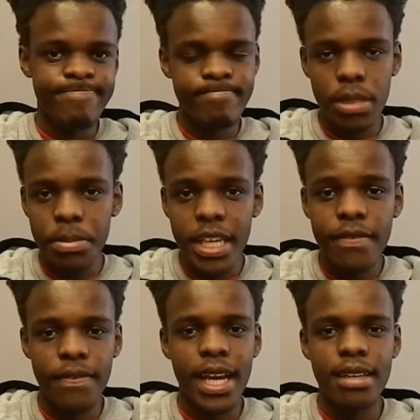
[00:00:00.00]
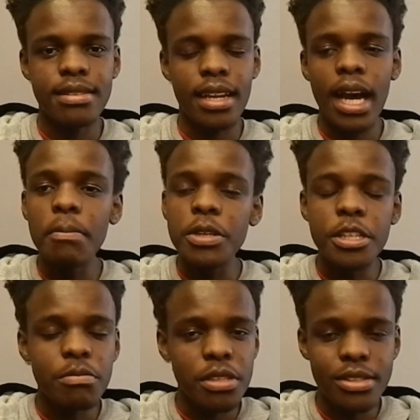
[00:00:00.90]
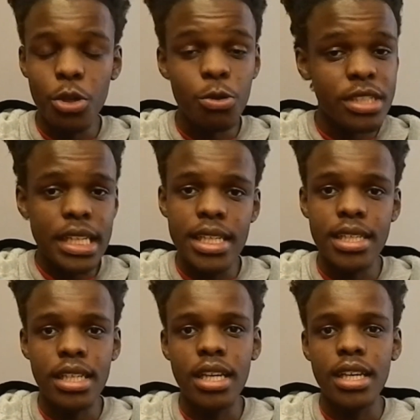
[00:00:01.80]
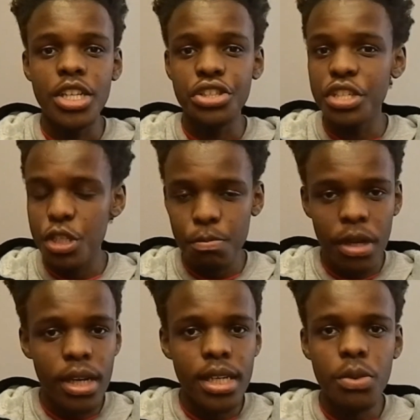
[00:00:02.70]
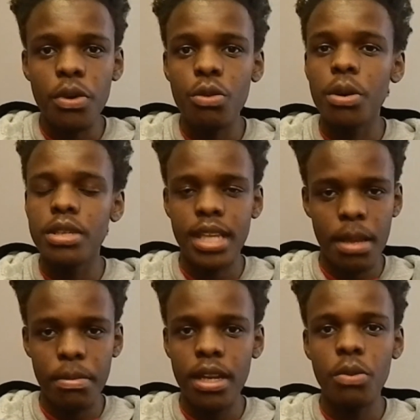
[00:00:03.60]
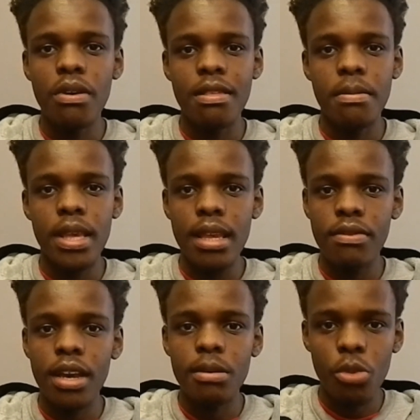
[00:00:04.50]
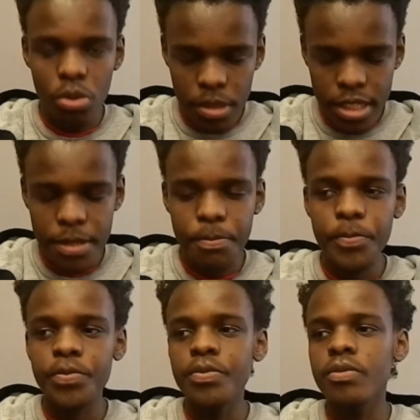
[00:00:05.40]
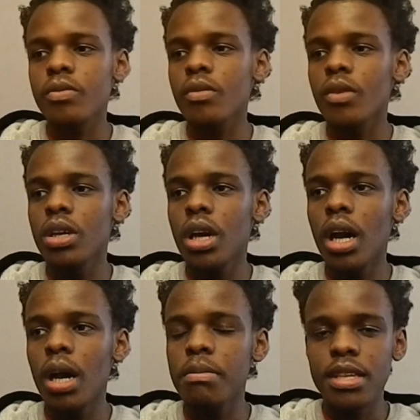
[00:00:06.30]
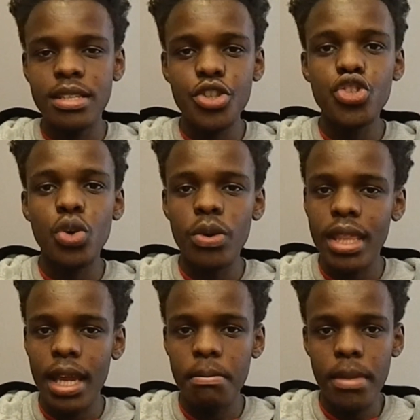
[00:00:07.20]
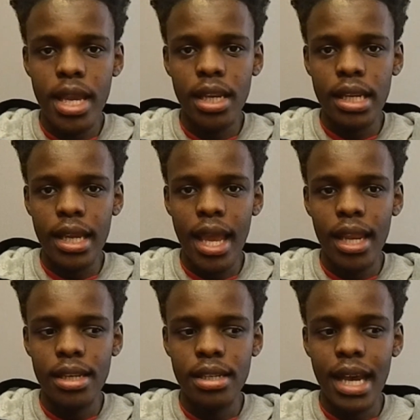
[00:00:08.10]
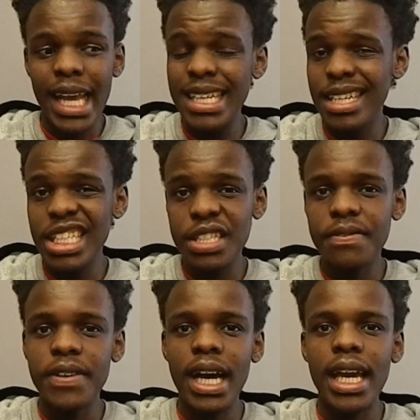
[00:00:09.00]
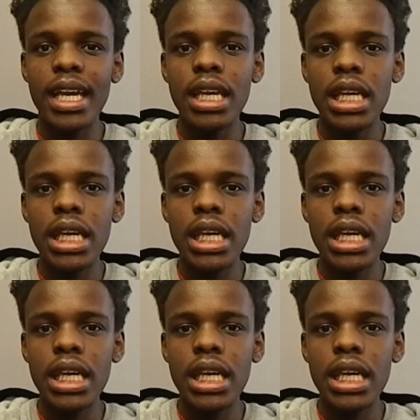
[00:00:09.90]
be advised that I'm going to be totally transparent with what is happening with me in that moment. This is so that men can identify